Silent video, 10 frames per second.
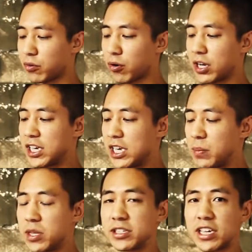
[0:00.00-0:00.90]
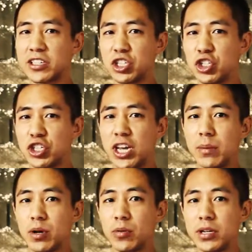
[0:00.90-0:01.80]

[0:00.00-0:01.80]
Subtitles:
we want to keep this as a chamber.